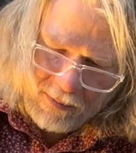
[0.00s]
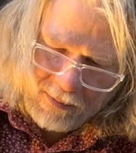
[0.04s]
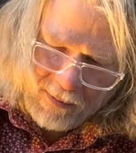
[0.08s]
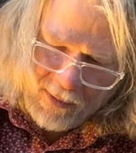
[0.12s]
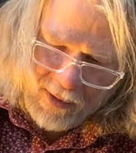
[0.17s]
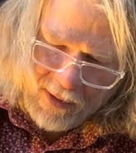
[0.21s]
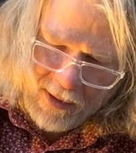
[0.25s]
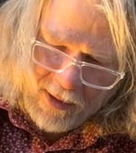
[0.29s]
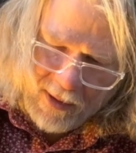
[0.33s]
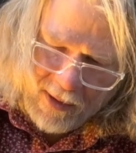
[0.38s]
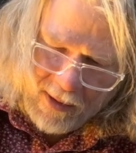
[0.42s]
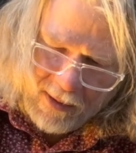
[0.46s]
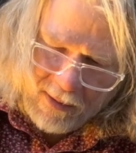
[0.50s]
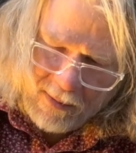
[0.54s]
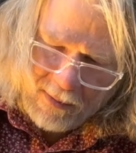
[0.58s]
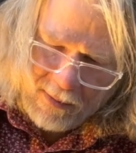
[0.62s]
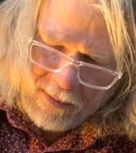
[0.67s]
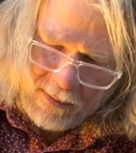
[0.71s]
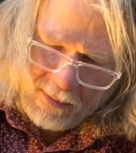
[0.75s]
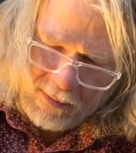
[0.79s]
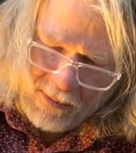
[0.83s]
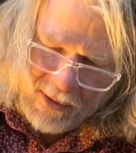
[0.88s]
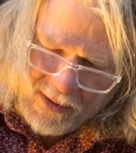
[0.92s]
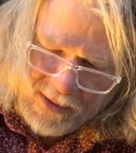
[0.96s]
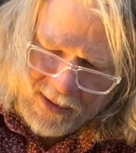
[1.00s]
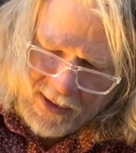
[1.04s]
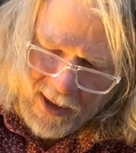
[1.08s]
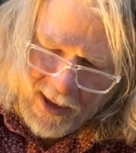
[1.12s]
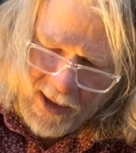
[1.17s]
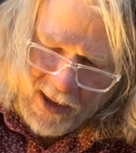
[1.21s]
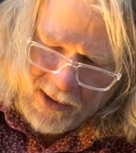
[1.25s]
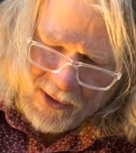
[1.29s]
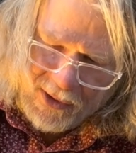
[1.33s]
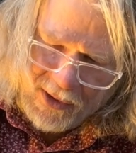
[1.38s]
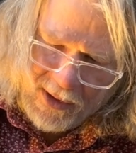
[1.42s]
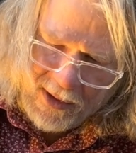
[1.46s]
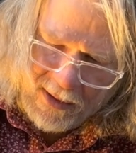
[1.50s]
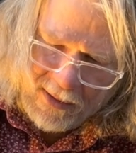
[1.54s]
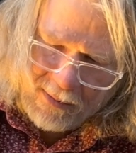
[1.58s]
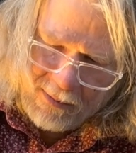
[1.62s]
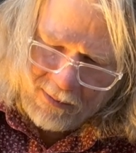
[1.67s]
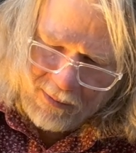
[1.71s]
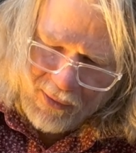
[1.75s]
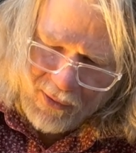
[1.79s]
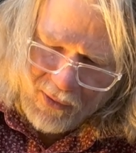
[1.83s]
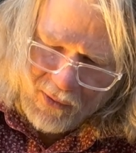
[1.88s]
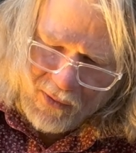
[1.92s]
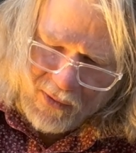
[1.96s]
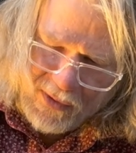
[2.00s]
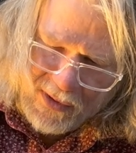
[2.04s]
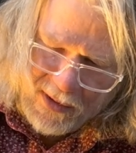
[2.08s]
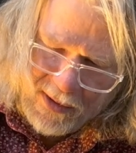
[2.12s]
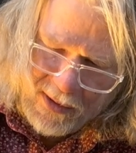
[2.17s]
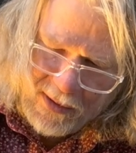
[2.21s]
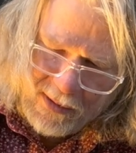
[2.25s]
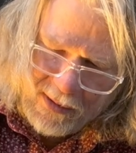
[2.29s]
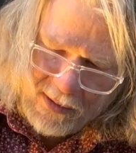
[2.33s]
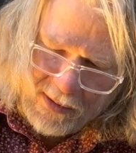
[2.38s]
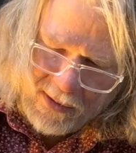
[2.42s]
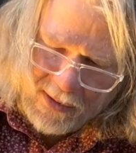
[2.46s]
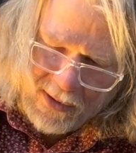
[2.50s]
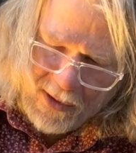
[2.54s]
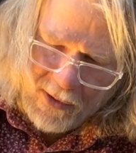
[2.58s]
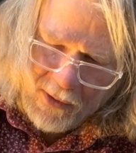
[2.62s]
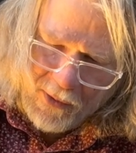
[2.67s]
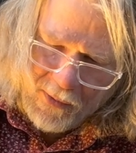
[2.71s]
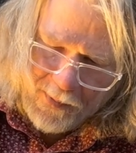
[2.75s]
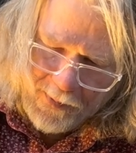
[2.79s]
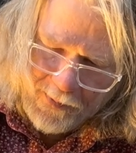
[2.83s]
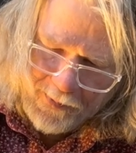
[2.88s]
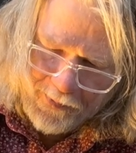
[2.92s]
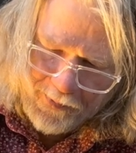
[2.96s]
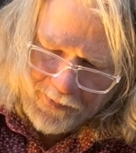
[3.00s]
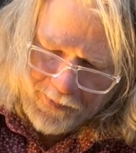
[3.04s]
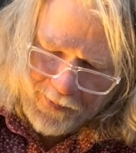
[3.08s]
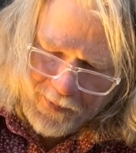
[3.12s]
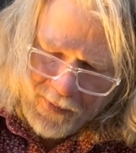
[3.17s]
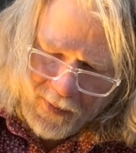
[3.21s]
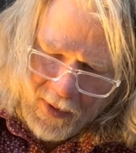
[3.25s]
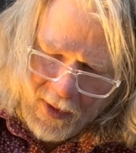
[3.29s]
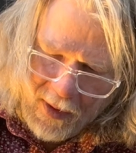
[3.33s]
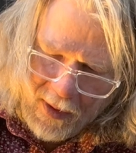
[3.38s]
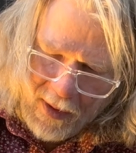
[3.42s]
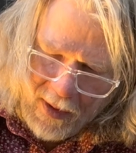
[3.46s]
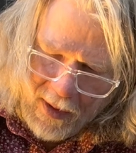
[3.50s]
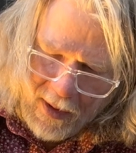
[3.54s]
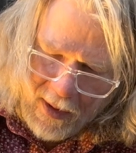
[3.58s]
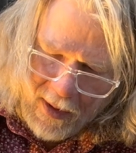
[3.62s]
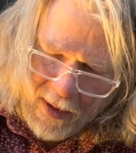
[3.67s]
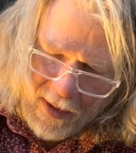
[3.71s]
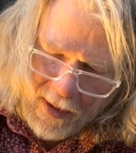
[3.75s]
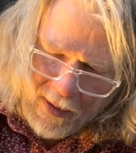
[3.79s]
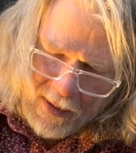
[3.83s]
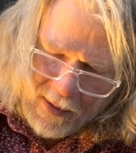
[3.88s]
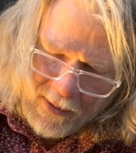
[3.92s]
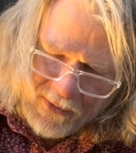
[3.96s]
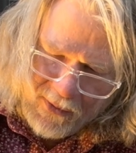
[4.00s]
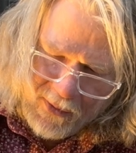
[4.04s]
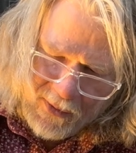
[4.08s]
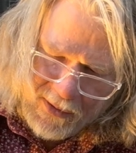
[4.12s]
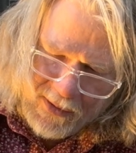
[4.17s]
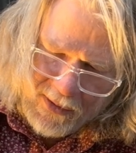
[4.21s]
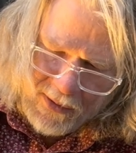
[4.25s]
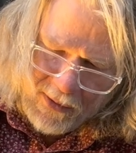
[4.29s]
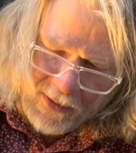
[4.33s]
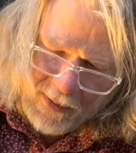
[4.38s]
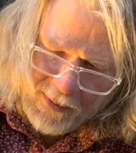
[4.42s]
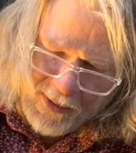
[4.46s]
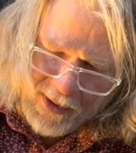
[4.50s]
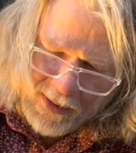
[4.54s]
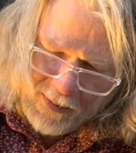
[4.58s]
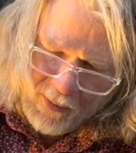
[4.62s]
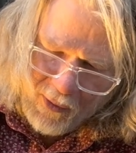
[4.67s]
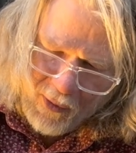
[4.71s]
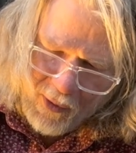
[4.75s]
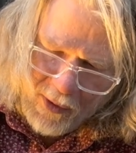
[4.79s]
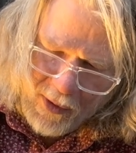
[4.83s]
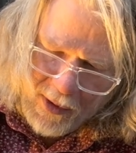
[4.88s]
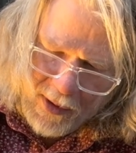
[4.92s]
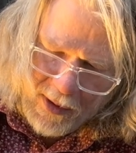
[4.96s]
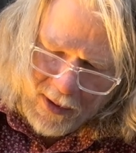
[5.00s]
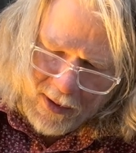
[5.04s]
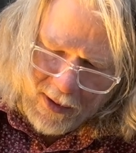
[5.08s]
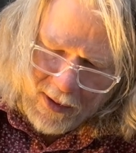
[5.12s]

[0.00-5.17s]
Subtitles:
it and massage it and bruise it. So this one's a little bit more.